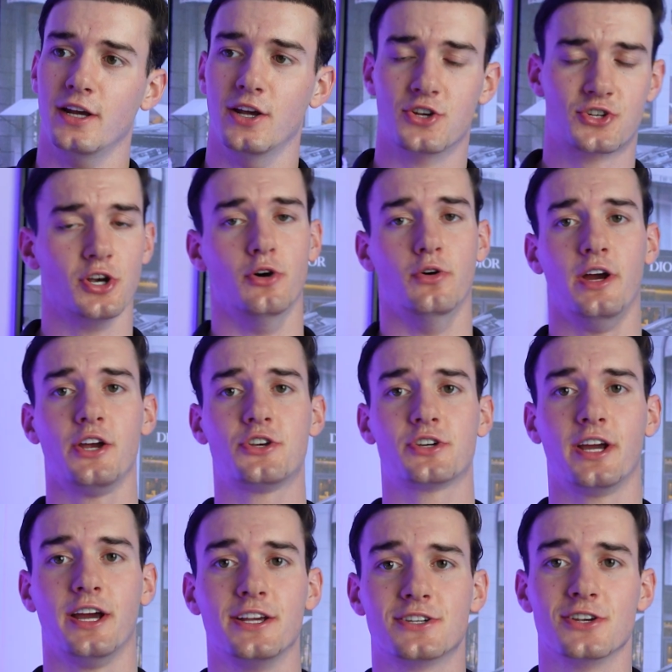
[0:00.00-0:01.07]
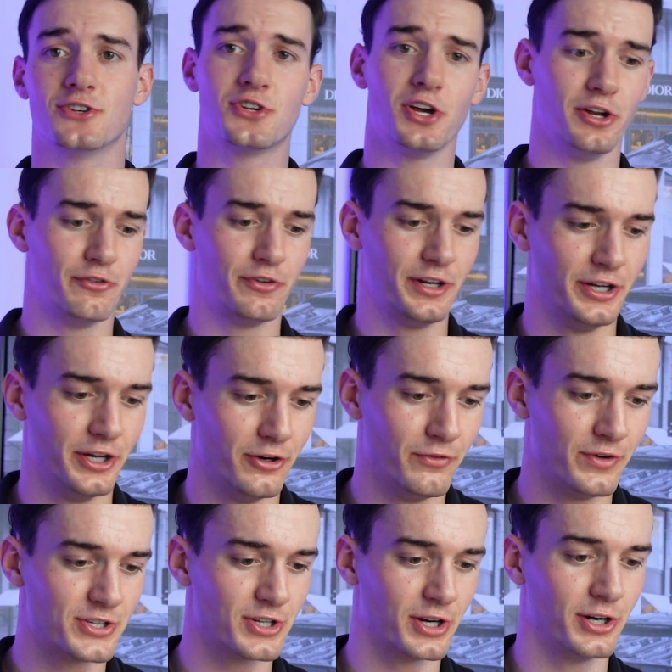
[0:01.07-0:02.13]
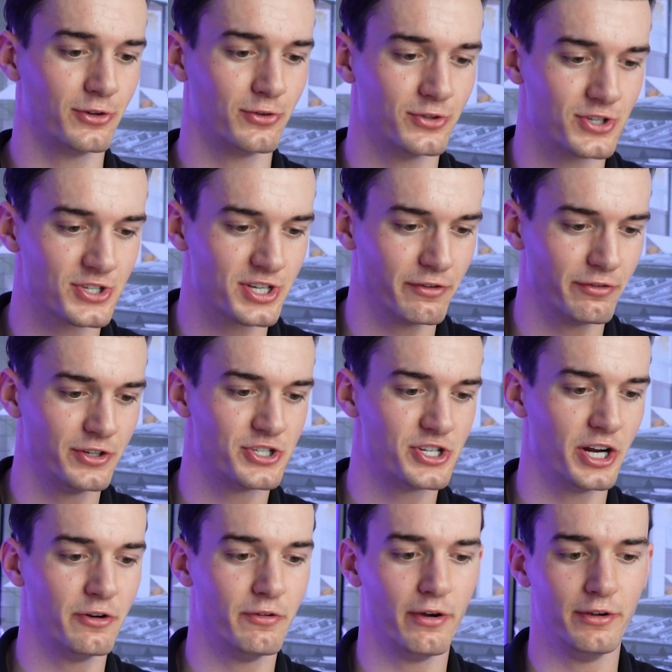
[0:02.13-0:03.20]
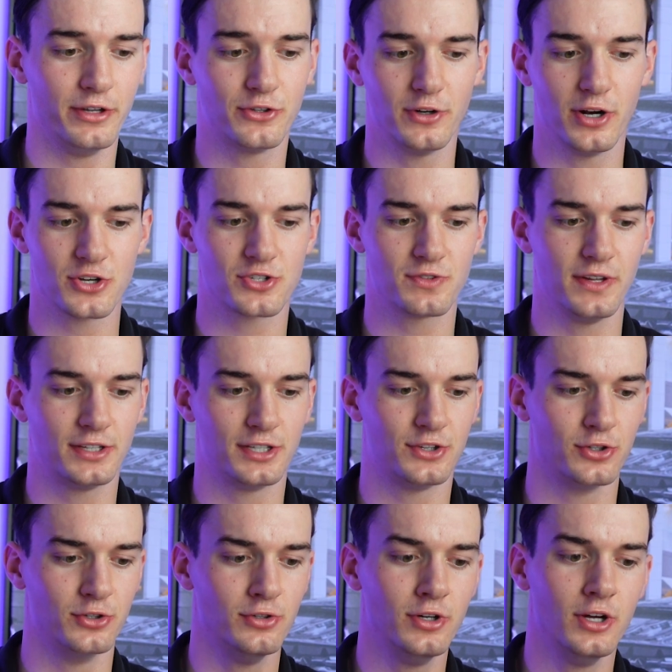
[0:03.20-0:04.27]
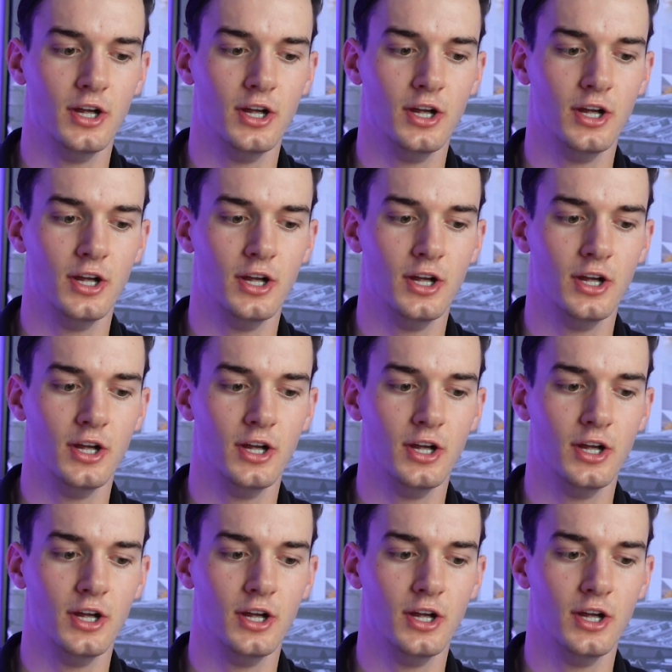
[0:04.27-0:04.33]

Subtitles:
So as you guys saw the video, we started on 7 January 2022,